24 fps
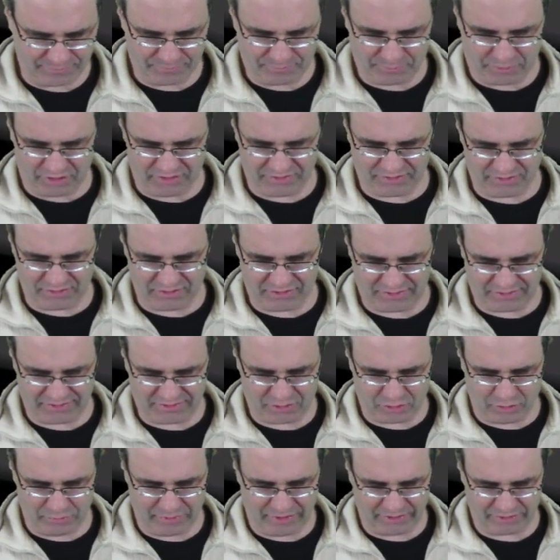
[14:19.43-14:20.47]
pause this. Let's
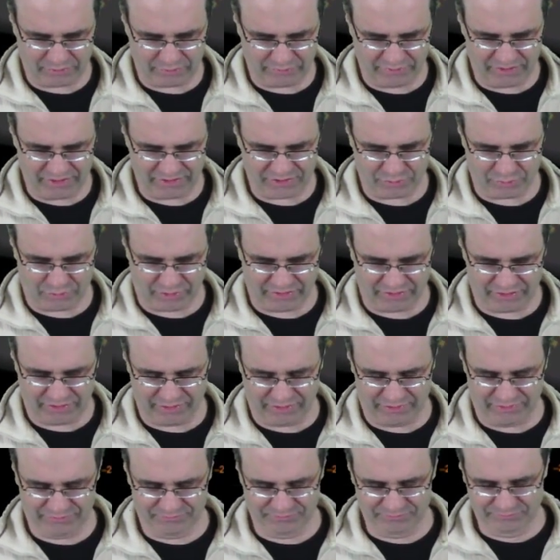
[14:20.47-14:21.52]
go back to this one
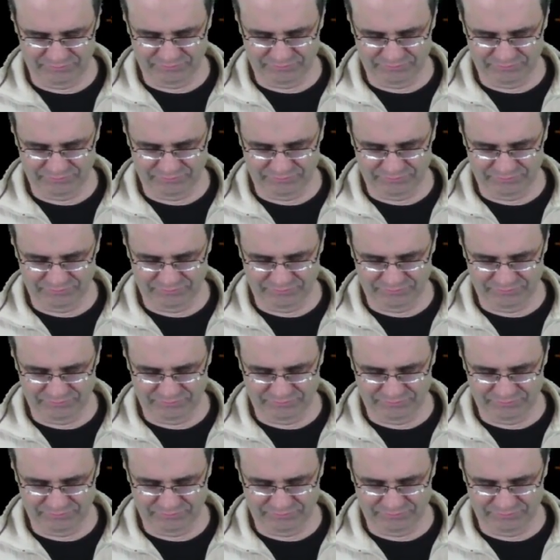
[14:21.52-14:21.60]
here.